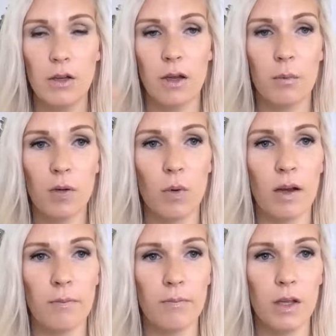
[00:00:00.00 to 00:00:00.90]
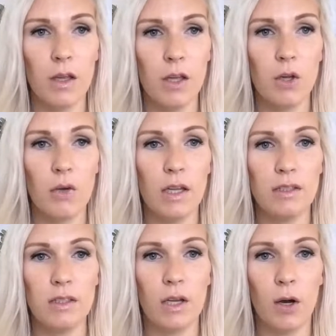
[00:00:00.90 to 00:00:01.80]
Number one, you need
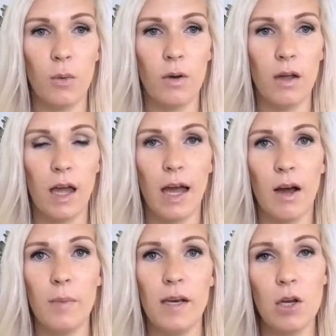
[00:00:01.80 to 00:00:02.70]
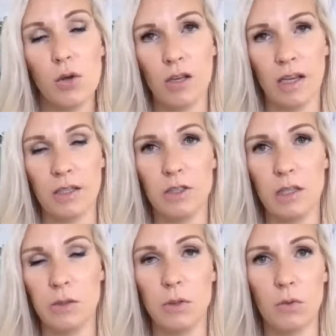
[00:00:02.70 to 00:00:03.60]
to know how many new clients you
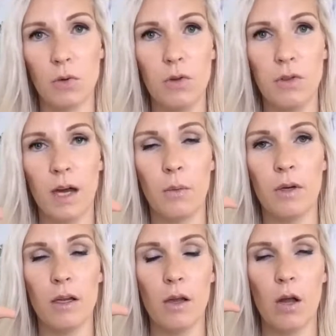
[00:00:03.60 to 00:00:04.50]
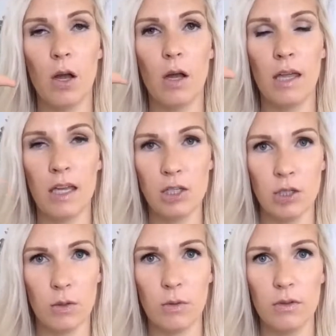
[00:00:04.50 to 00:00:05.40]
need to enroll that would get
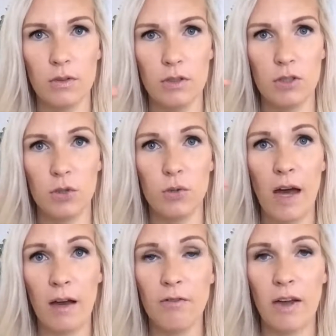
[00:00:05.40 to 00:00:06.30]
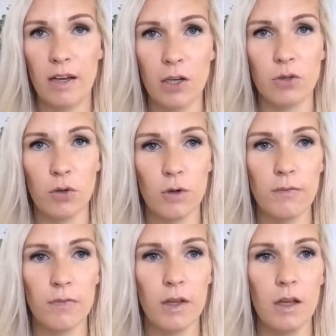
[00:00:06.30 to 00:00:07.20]
you to that financial goal.